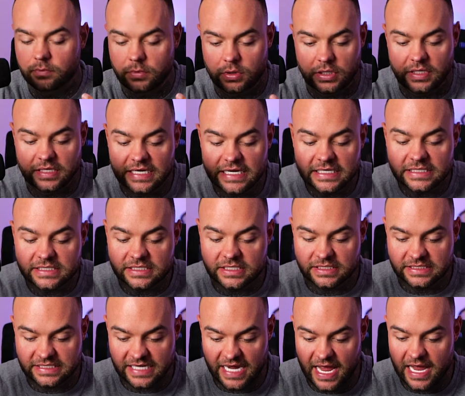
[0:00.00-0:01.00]
You need to
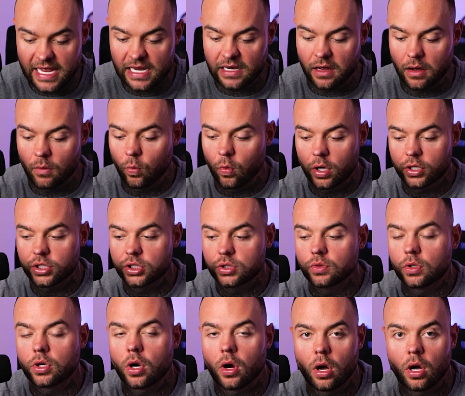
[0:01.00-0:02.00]
tailor what
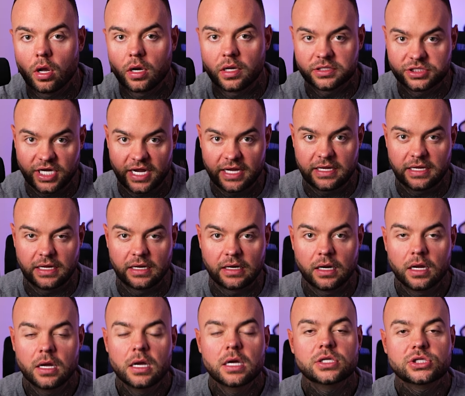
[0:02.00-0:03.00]
you call a check-in
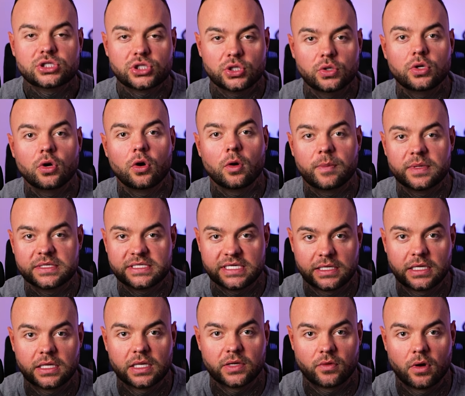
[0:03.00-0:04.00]
to your
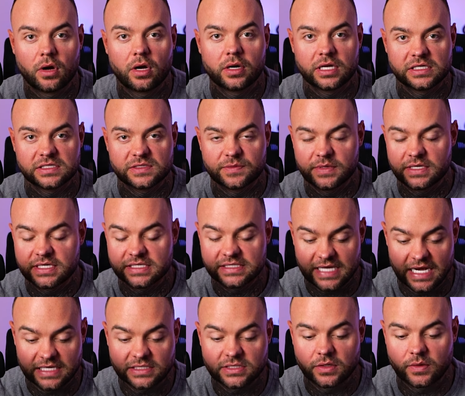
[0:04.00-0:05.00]
particular audience because
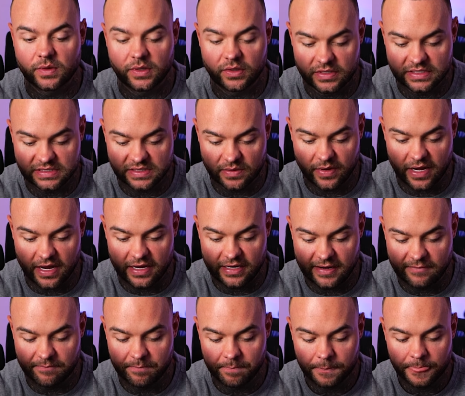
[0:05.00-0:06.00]
that's going to increase the
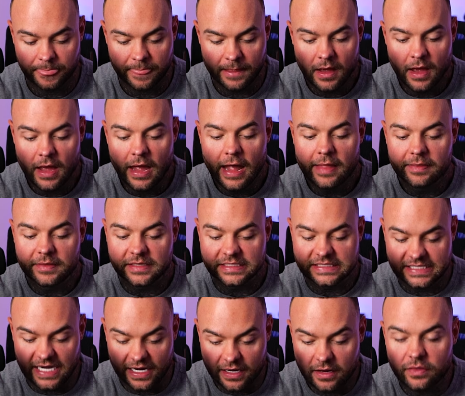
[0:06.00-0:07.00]
buy-in. The
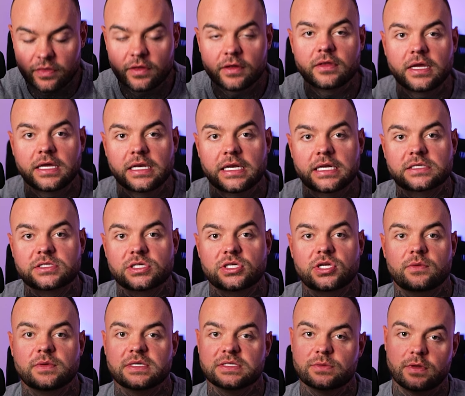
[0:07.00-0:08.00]
second thing that you need to
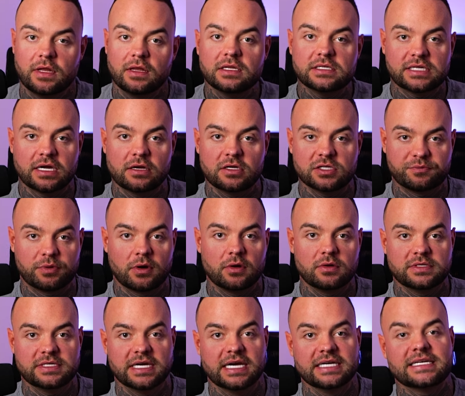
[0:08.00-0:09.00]
do is within the sales
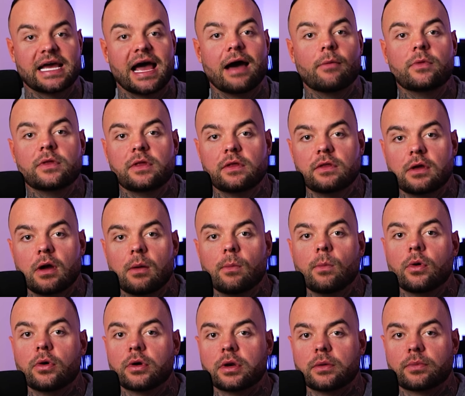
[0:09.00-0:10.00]
process and within the
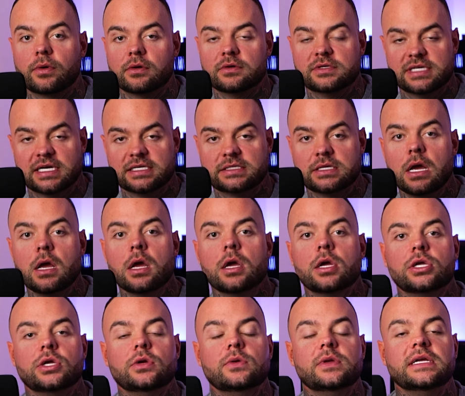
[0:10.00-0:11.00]
onboarding process,
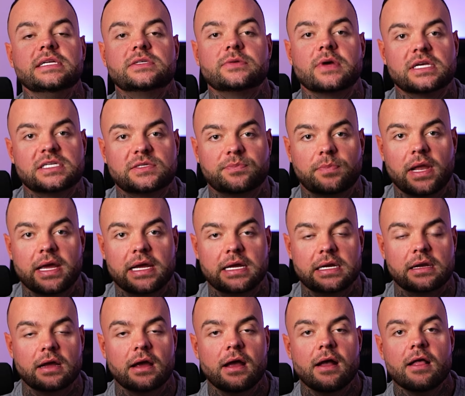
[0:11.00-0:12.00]
you need to
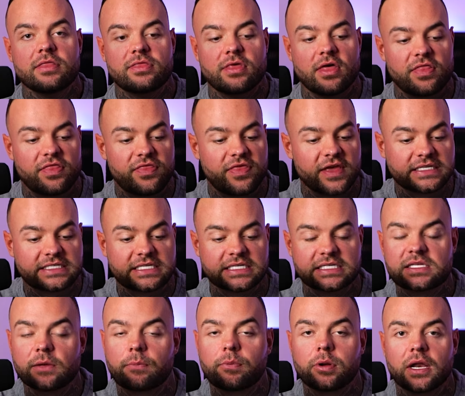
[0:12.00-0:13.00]
explain that this is
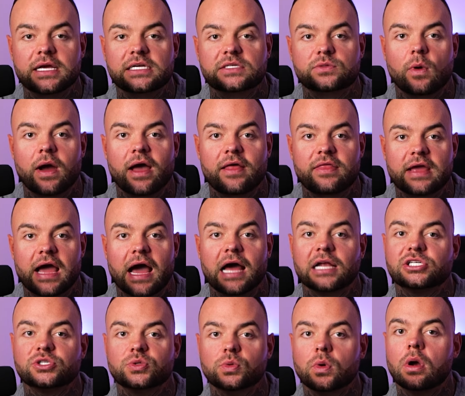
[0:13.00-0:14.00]
the place where the
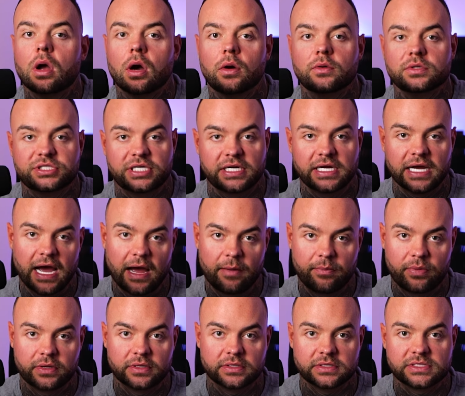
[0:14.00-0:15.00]
actual coaching
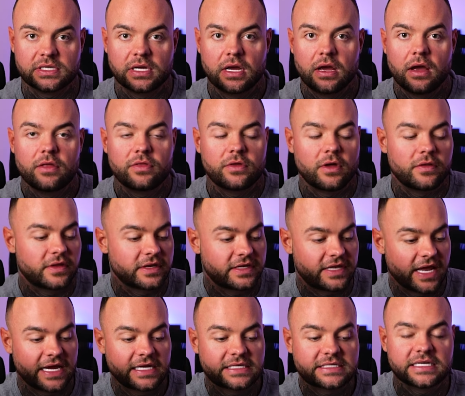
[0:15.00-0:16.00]
happens, that the
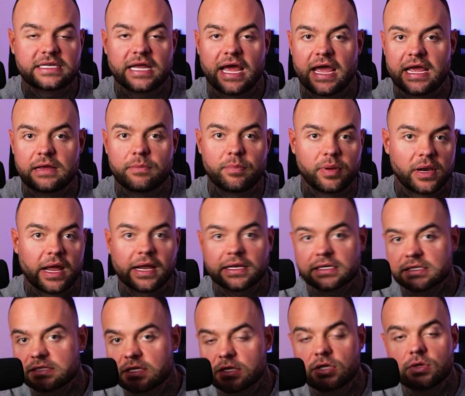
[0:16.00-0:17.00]
day-to-day
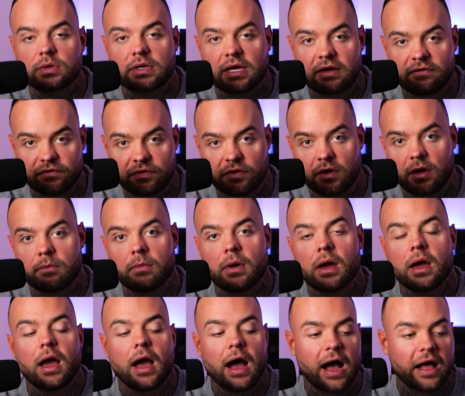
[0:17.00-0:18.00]
plans that you give them
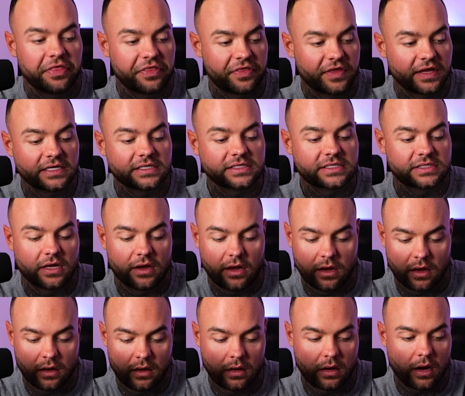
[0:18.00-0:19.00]
are things
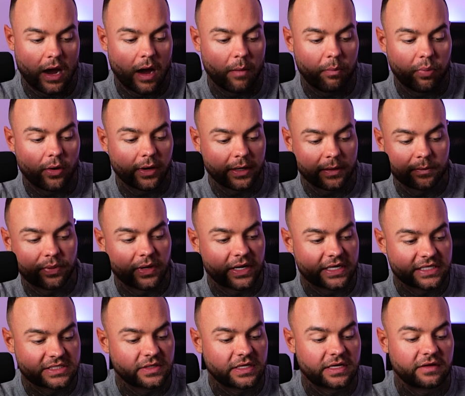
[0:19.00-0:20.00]
that are put in
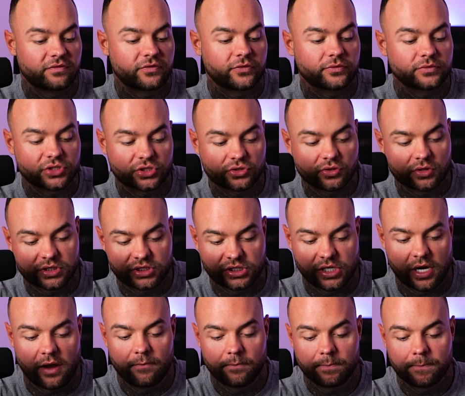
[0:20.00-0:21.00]
place to give them
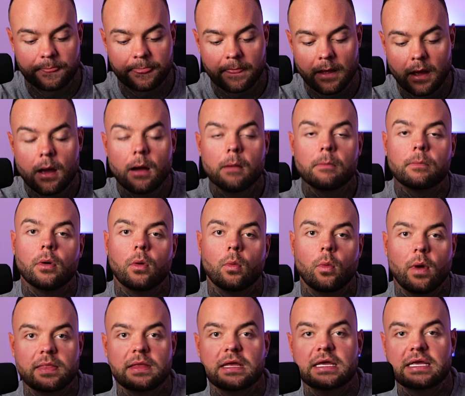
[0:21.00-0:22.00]
structure. But
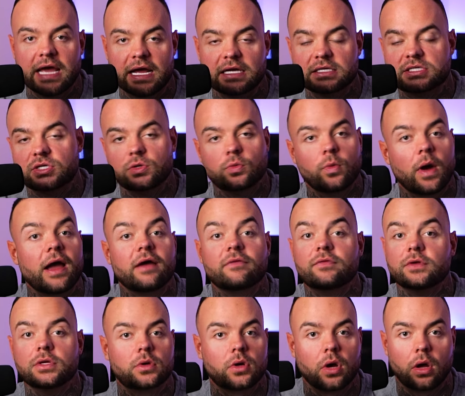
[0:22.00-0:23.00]
when they get to whatever
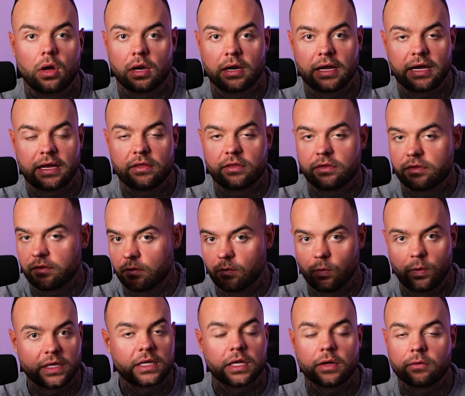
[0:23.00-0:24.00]
you call it, the
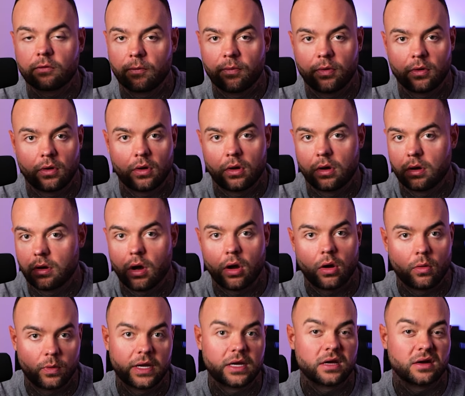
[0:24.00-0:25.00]
weekly report, or we're